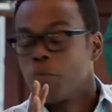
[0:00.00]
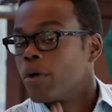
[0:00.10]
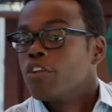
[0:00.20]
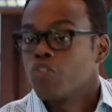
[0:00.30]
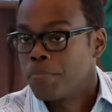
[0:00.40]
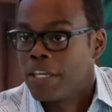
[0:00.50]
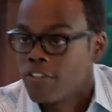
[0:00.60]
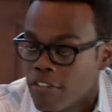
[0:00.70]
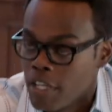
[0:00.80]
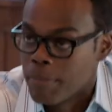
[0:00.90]
am 100
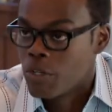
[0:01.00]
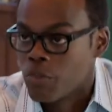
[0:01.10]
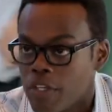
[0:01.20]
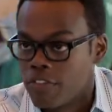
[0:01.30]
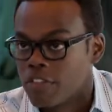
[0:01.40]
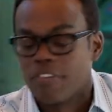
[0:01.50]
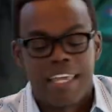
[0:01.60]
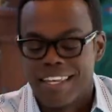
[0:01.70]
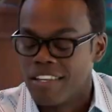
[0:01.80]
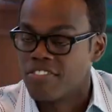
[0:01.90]
pages into my new thesis,
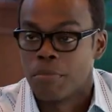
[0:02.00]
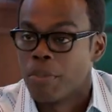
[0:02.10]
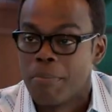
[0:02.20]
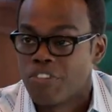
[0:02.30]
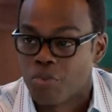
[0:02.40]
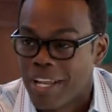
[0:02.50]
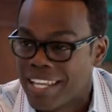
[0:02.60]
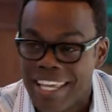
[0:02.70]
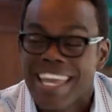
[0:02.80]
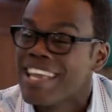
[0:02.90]
and it is some of the best
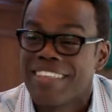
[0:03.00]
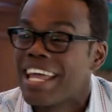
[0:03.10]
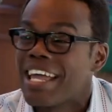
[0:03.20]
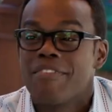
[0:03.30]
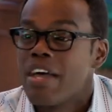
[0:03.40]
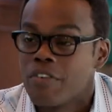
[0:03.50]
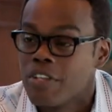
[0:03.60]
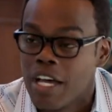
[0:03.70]
writing that I have ever